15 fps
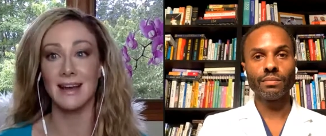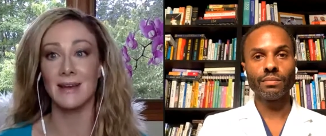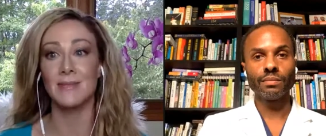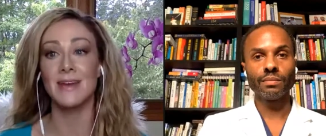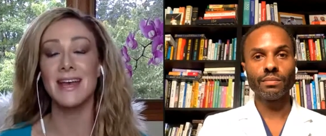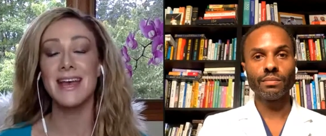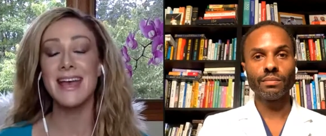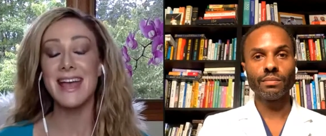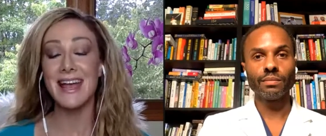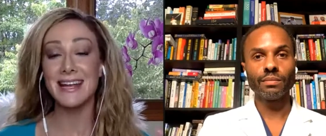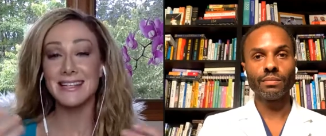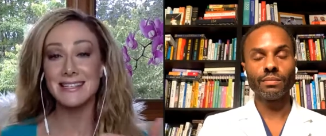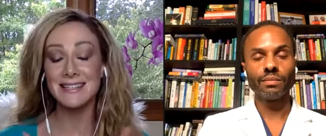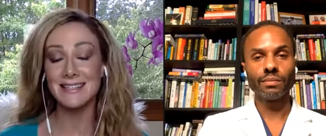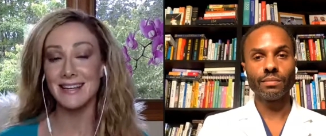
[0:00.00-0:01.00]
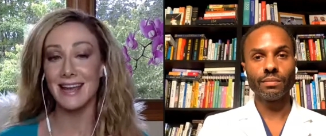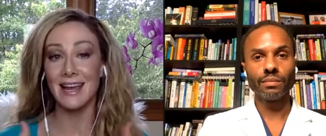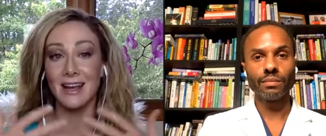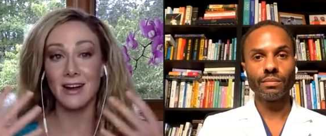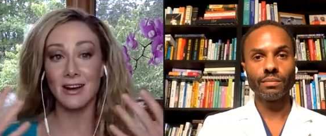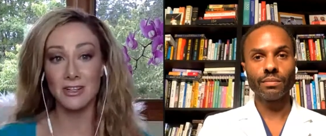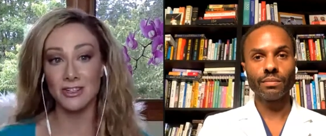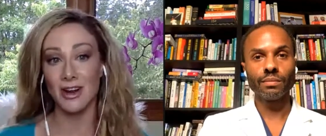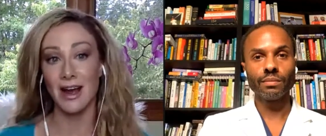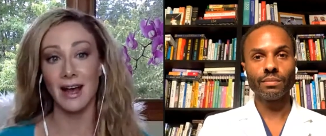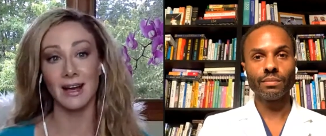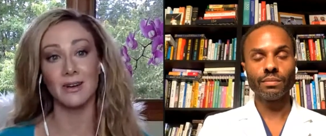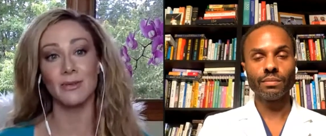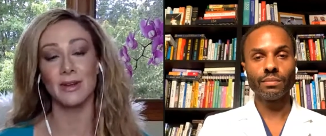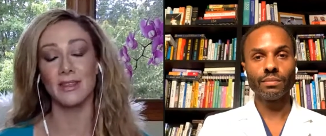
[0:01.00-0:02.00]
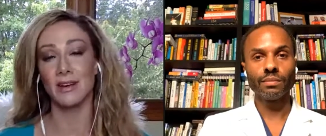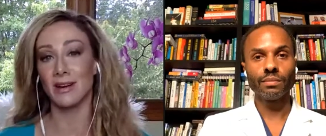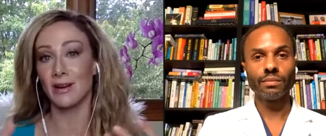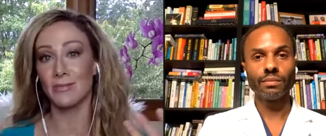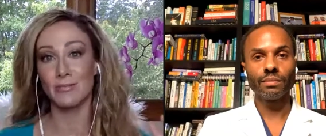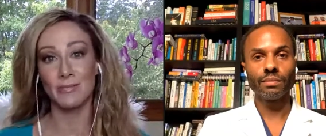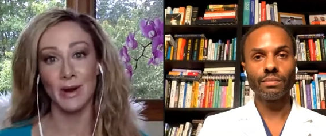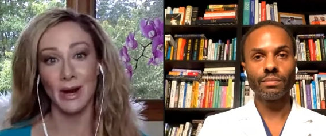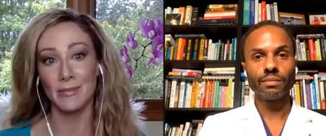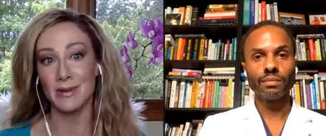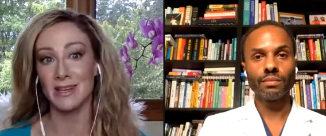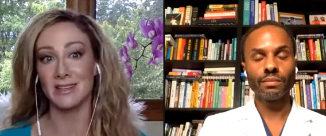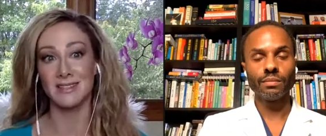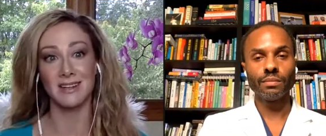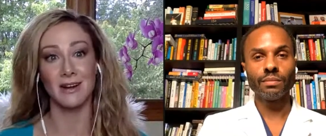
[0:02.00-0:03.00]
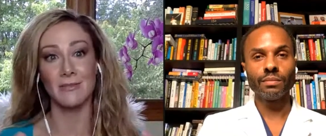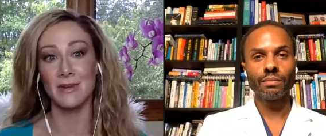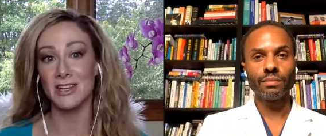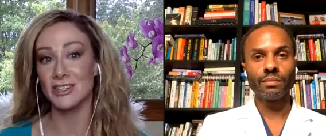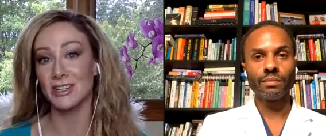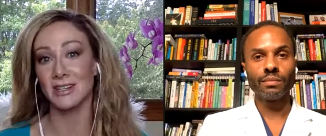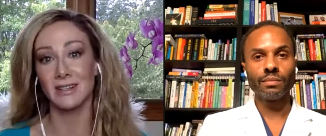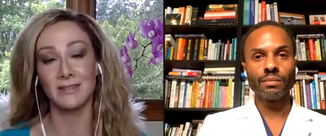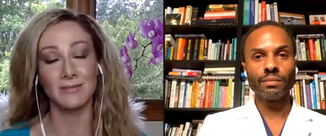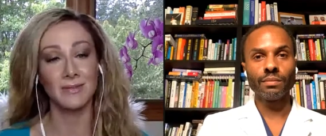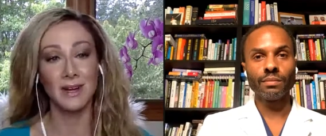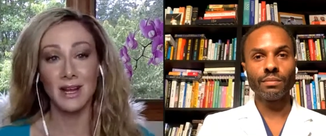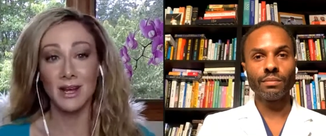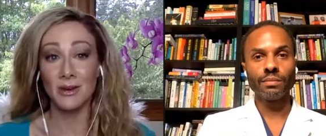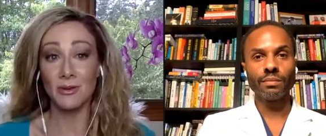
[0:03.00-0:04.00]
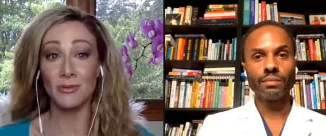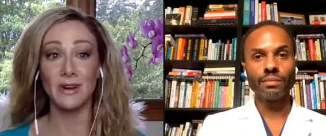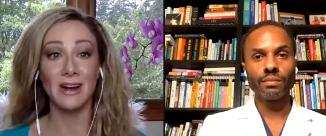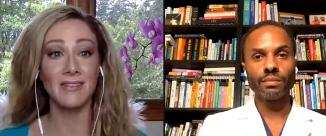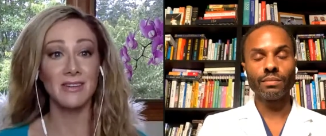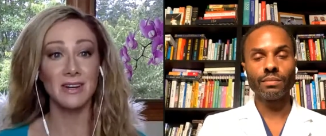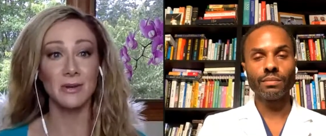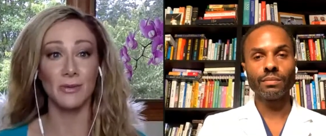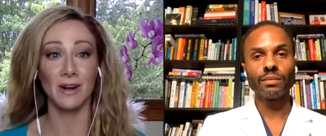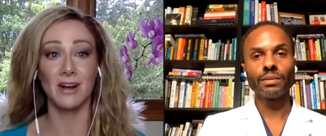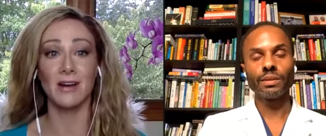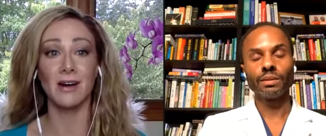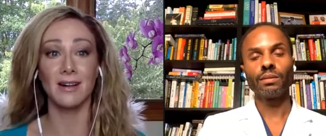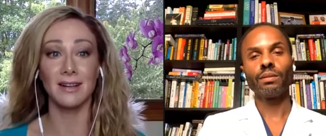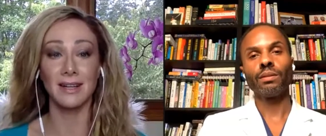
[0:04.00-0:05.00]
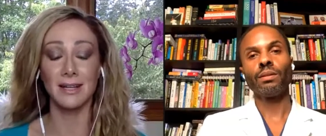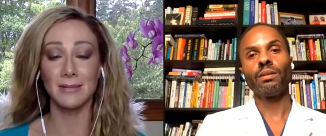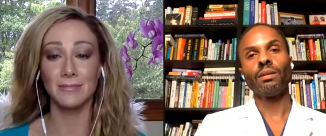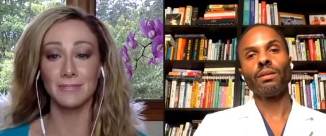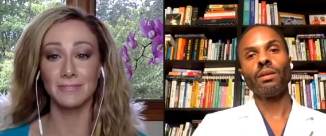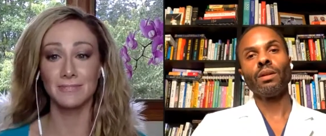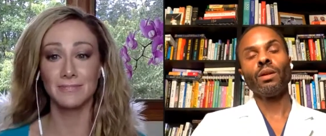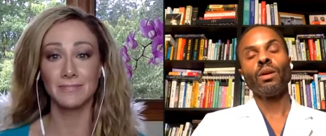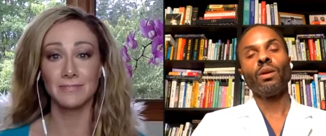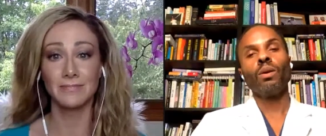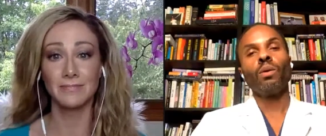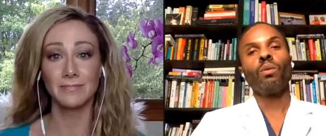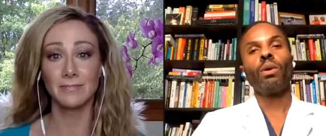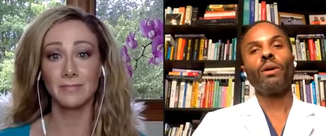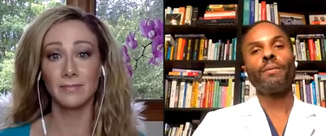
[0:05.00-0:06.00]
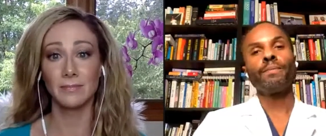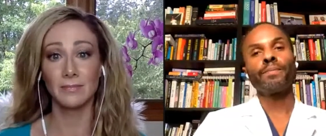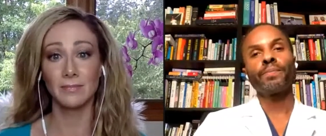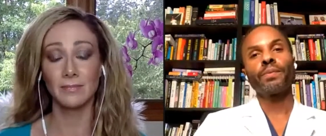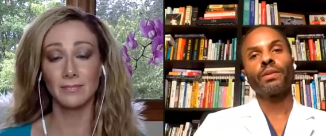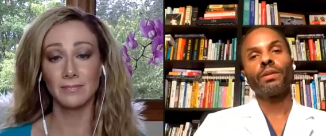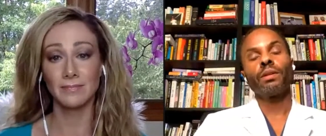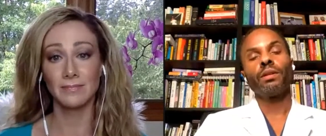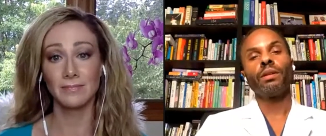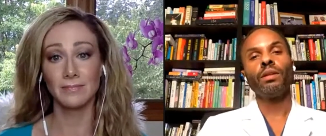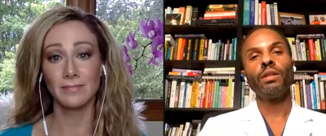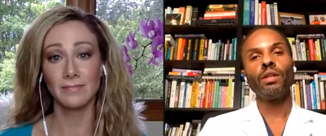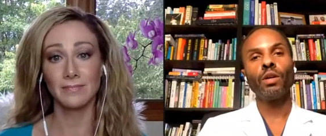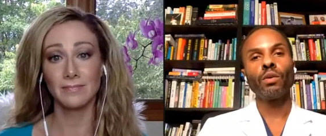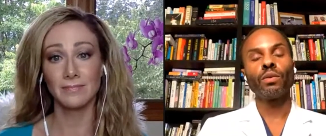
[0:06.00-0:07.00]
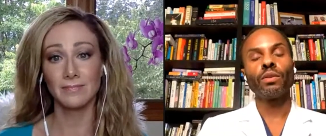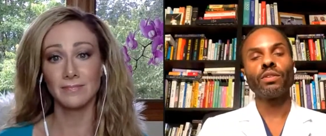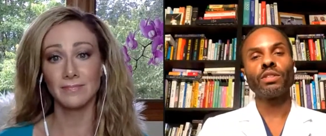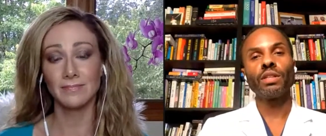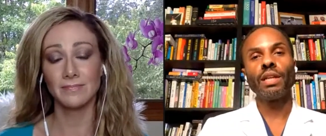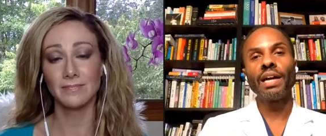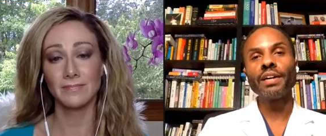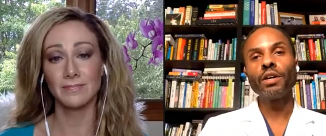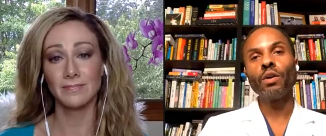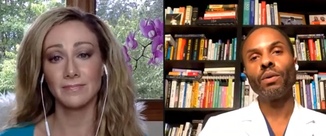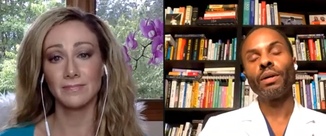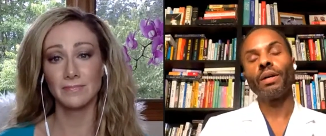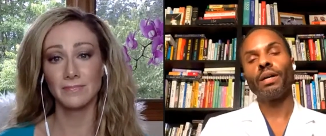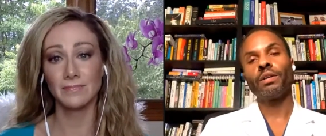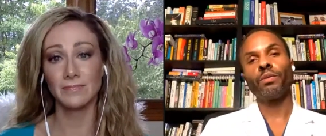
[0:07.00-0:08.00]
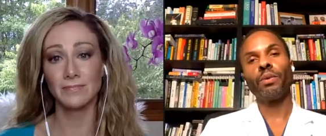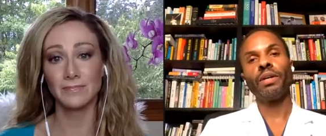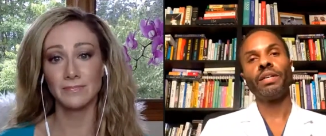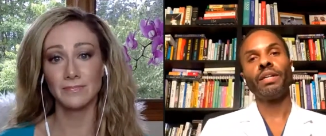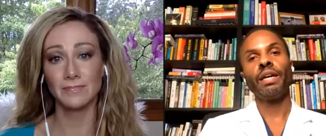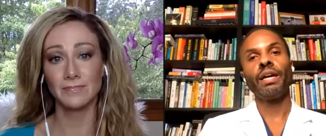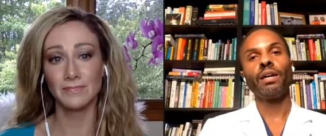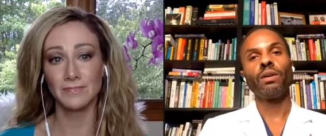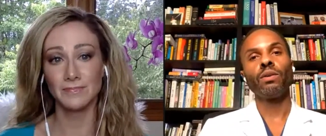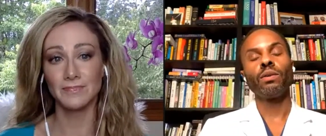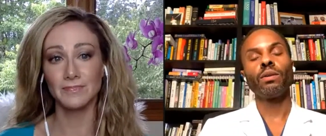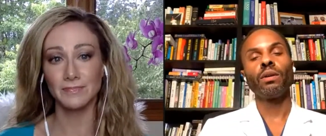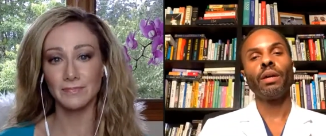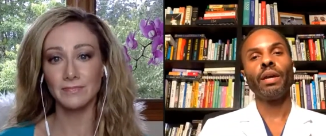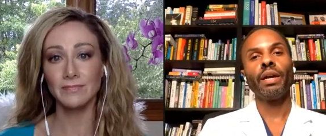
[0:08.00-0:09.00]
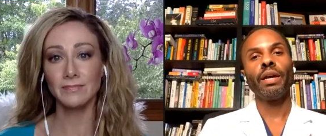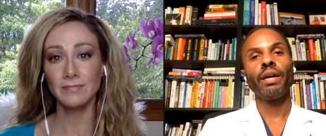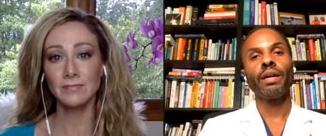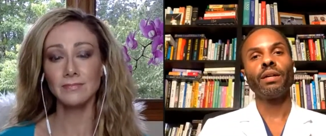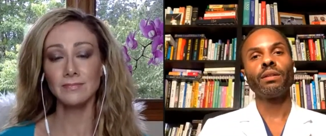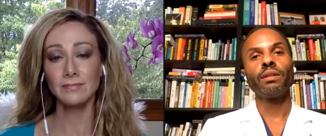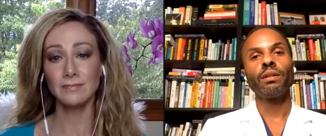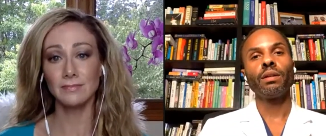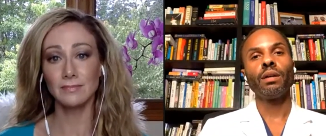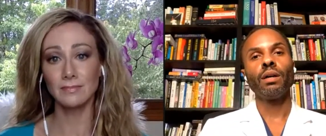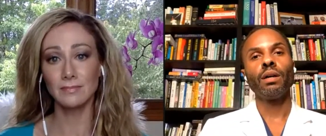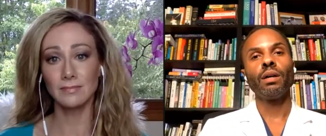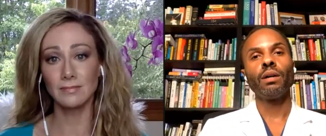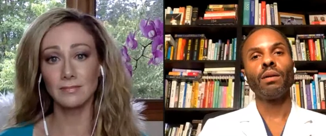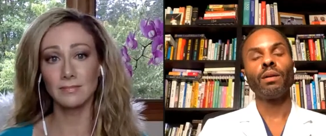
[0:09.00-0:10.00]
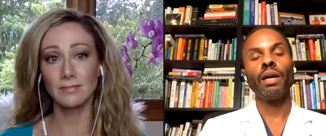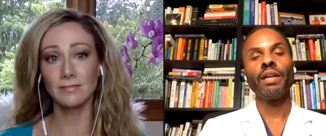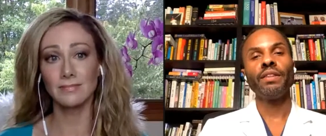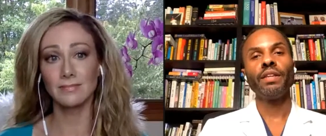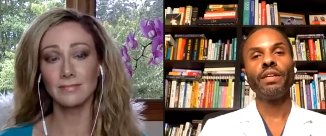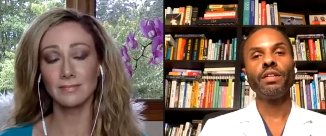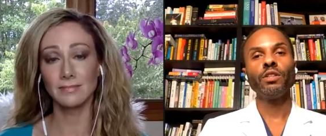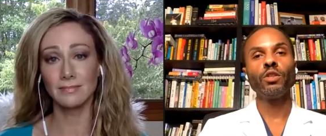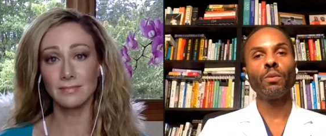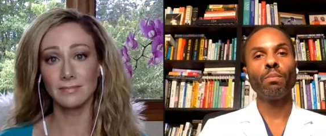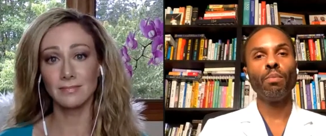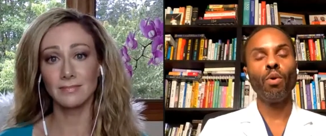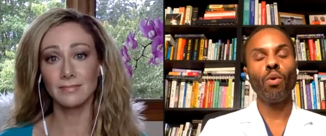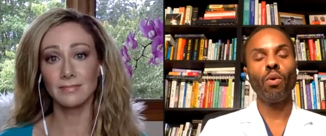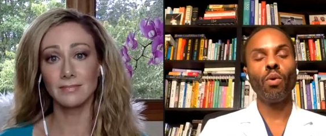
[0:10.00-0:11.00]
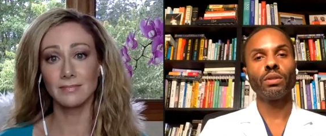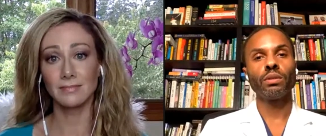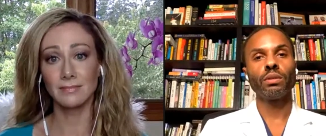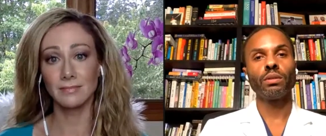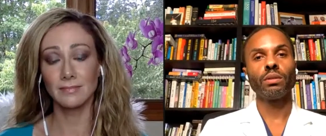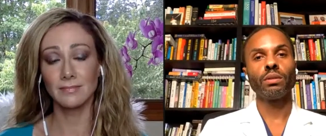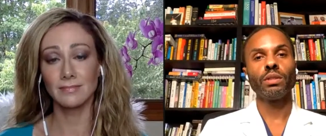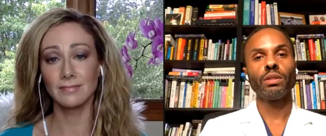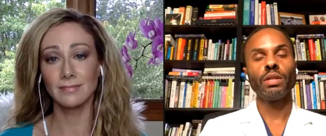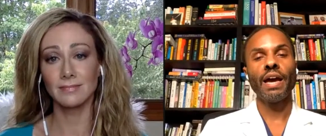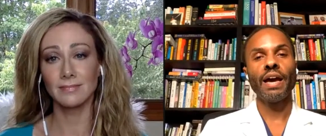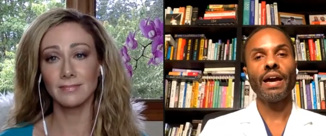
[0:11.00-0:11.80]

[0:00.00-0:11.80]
Speaker 1: time? and staying on track with our purpose, our mission, whatever you want to call it?
Speaker 2: Well, you know, there's a lot going on right now. And uh, I think it's important to